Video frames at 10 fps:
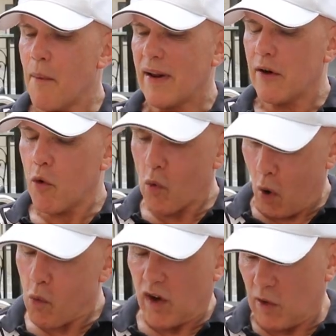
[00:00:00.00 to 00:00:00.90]
I mean,
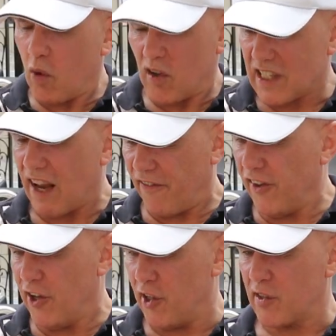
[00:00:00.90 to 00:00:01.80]
what it was at
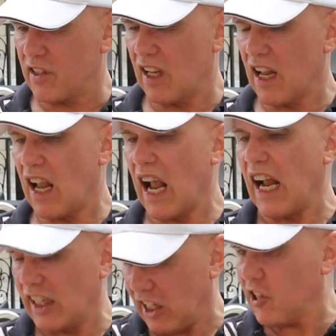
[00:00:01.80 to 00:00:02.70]
first,
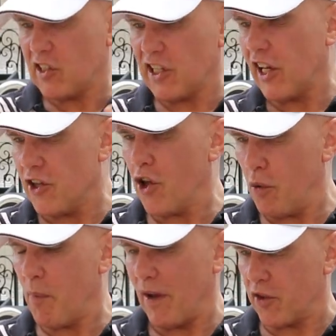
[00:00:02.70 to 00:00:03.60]
because they didn't
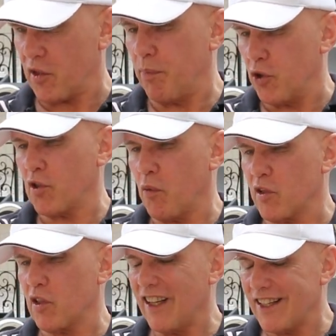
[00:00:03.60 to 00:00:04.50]
know about the sport, so I
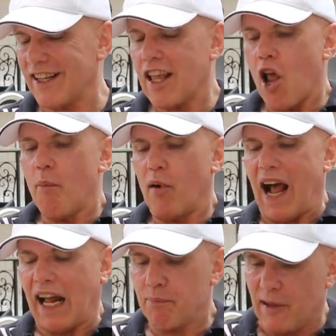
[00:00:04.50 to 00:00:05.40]
wanted to learn. But
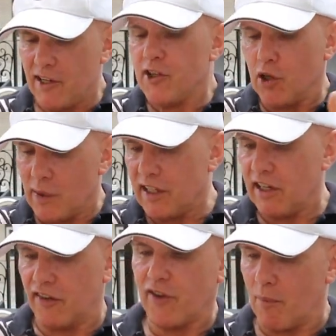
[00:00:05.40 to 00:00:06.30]
I'd been doing
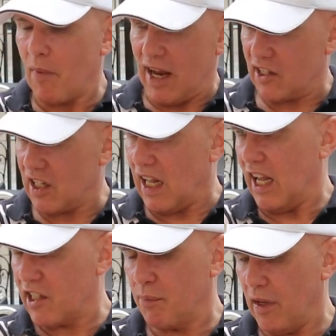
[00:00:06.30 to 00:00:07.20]
different martial
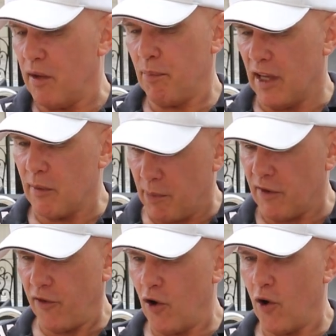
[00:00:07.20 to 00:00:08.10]
arts
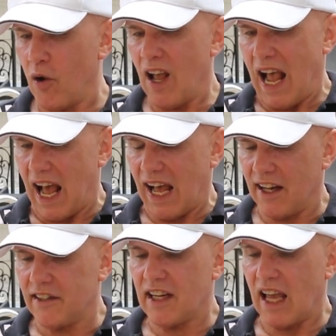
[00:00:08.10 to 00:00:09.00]
before,
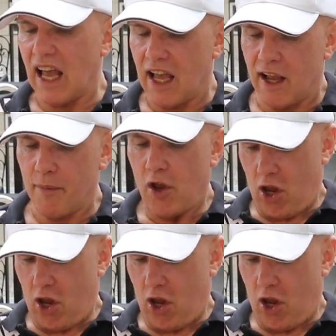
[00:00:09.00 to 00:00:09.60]
and